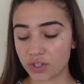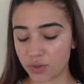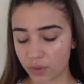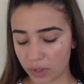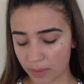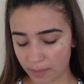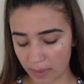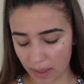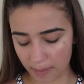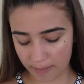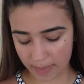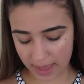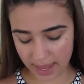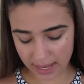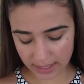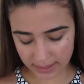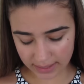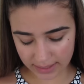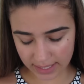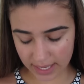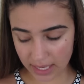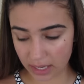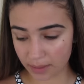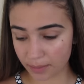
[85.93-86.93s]
doing my
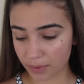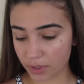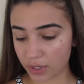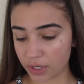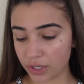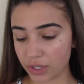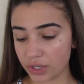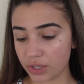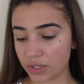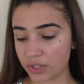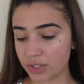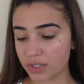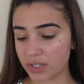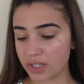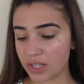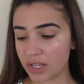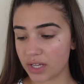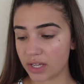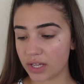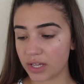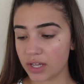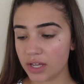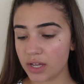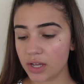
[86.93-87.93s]
base, and I'm gonna use
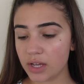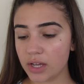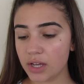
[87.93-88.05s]
the